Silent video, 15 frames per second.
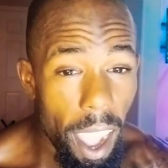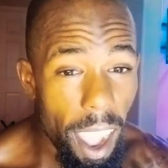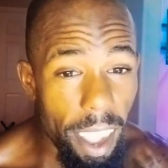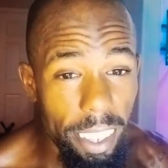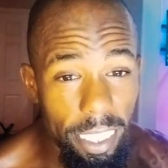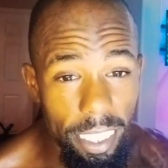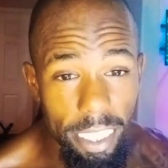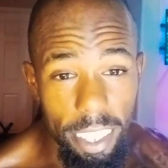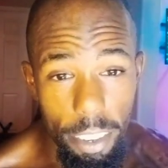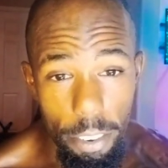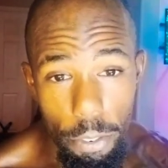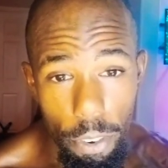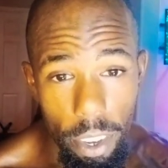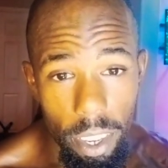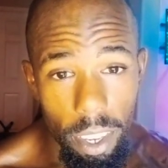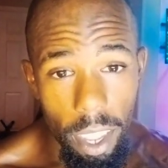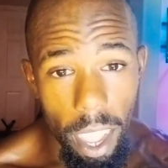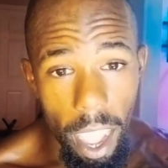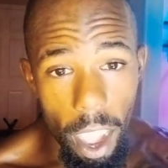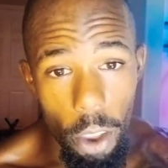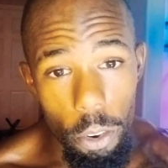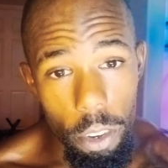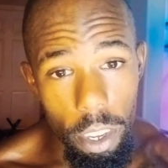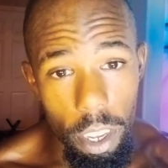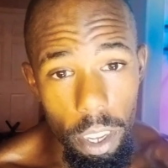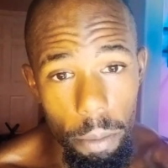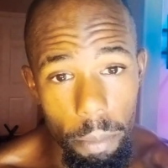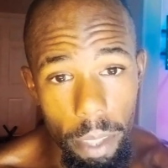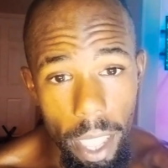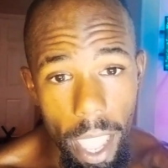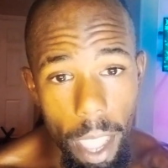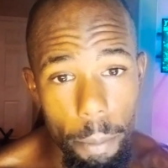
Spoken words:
a different outcome.